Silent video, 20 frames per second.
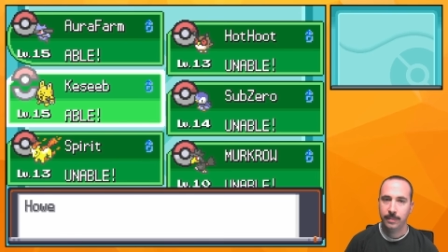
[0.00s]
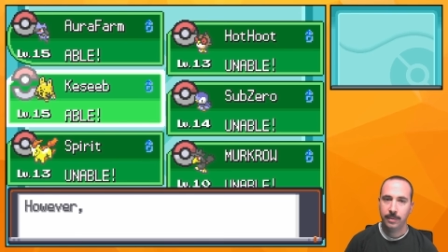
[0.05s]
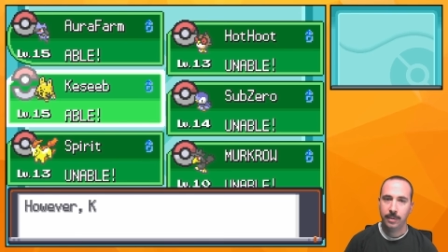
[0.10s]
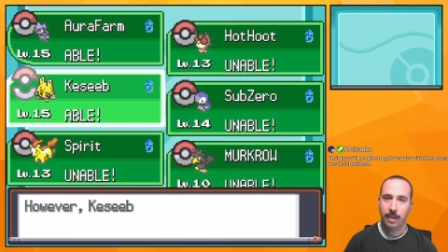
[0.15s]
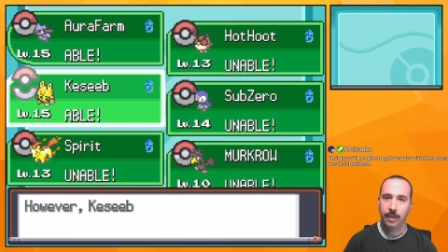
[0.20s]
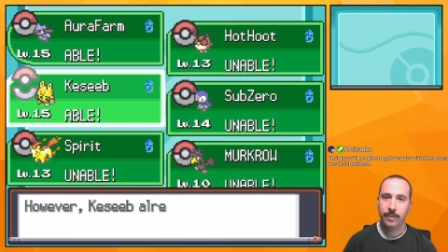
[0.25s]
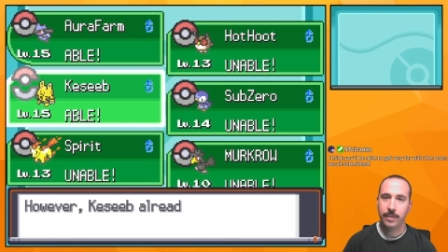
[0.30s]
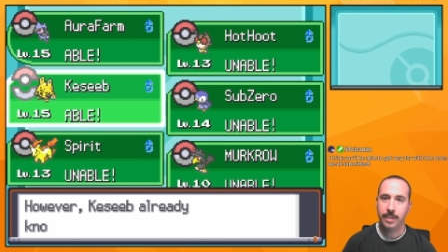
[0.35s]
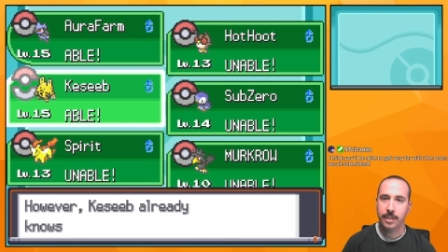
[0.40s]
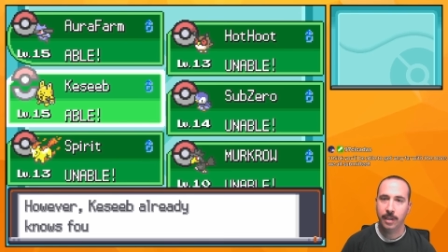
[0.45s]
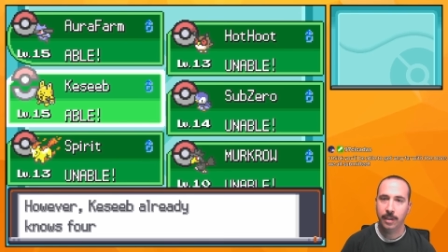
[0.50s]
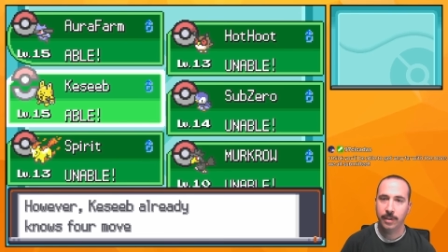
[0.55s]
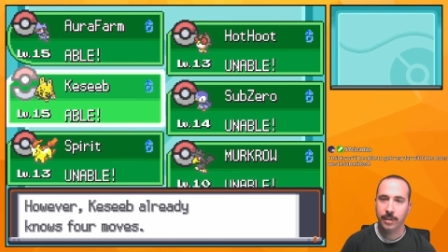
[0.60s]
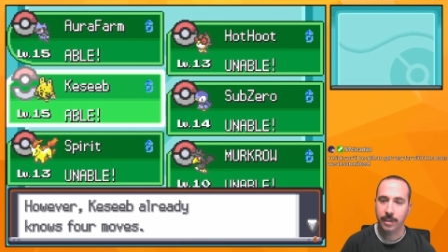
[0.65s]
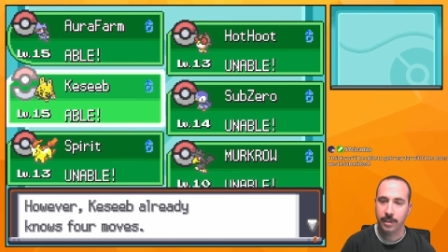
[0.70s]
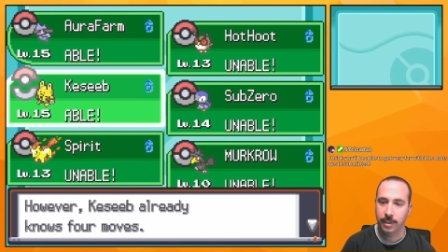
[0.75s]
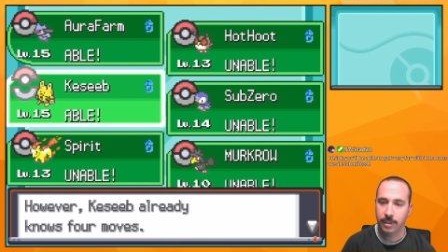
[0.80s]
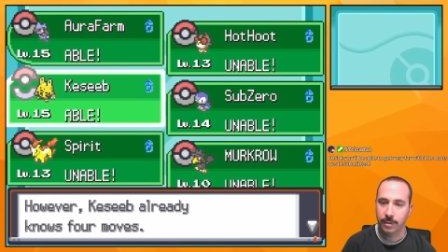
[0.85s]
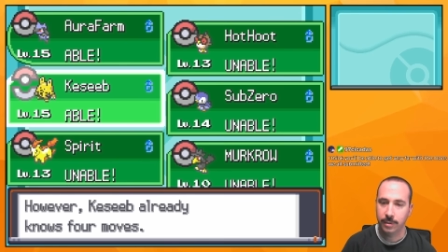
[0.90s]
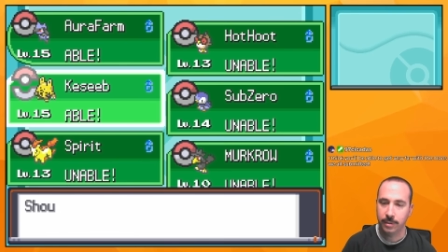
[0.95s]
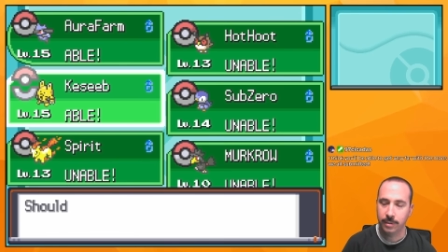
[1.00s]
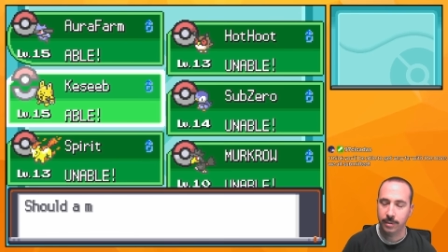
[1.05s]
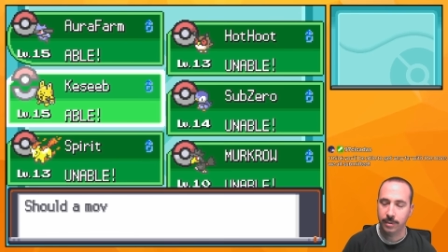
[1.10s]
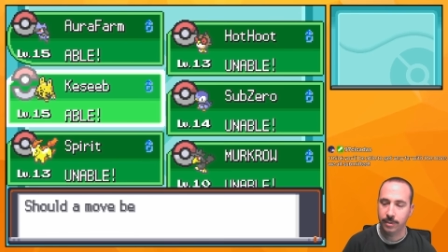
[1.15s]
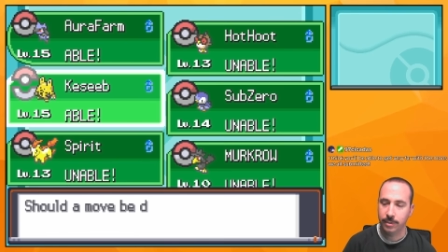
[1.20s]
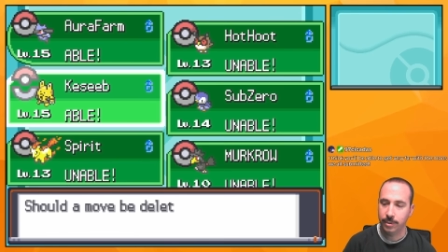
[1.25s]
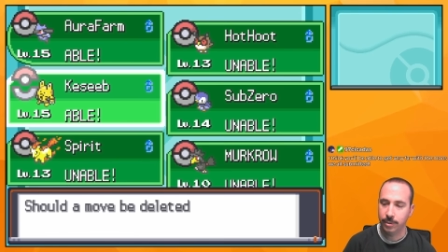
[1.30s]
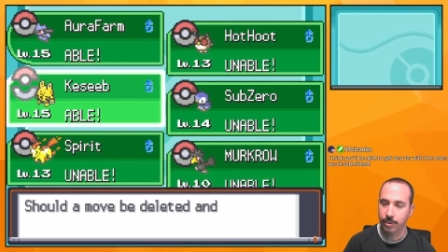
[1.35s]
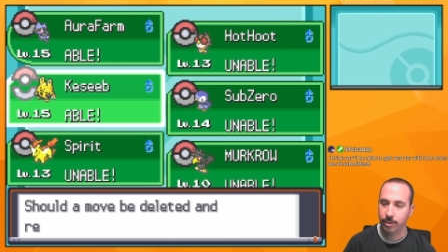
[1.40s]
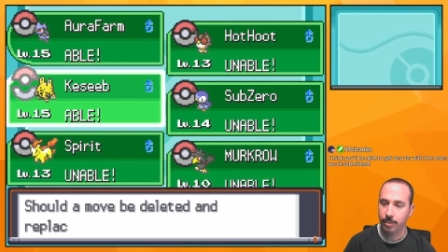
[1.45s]
Obviously Ellie could
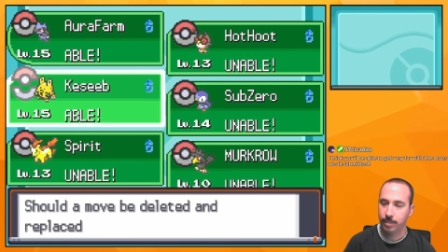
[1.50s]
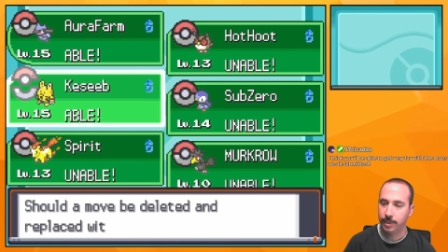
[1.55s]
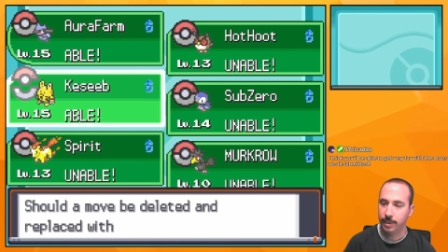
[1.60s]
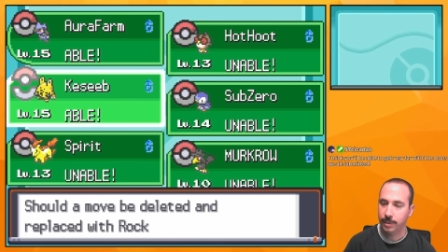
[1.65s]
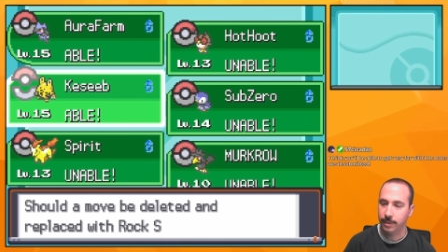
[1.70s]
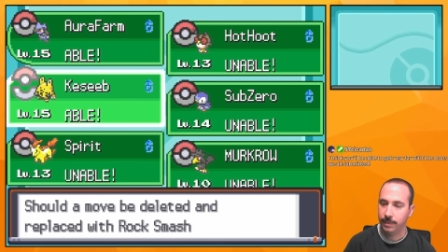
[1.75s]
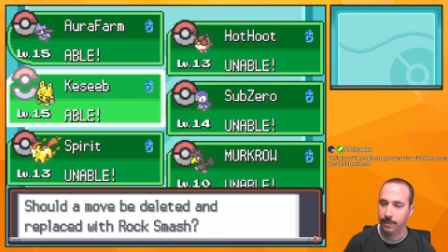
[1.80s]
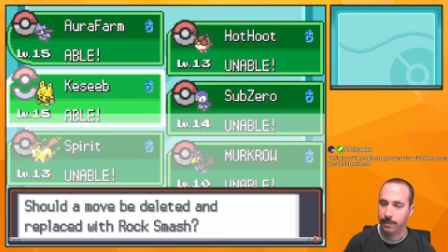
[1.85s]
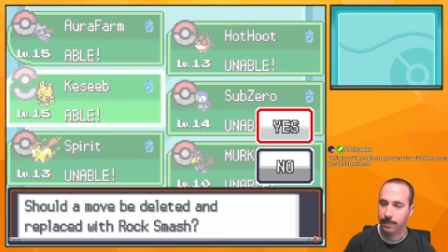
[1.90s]
too, but